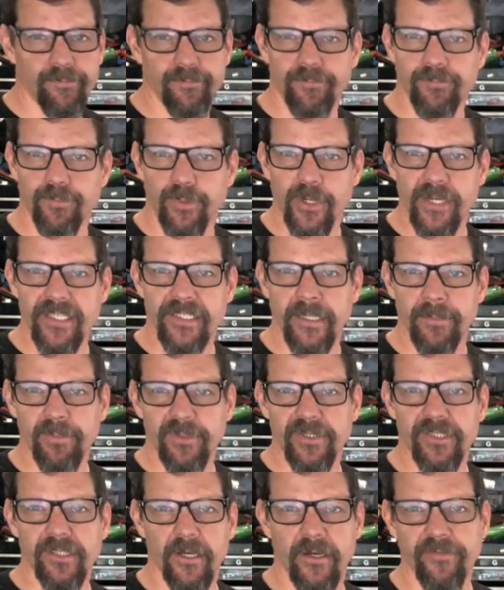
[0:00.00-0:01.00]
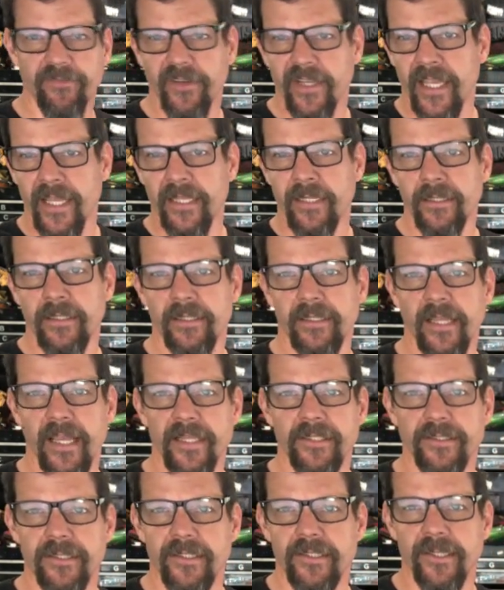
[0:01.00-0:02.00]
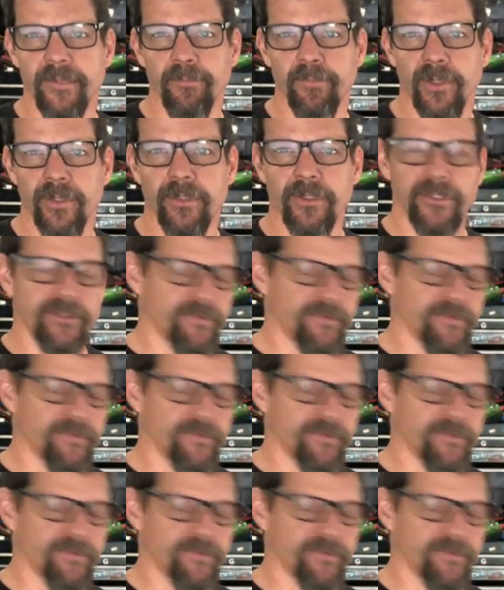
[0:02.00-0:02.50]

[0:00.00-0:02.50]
Pretty simple stuff. Again, thanks to Tim Burns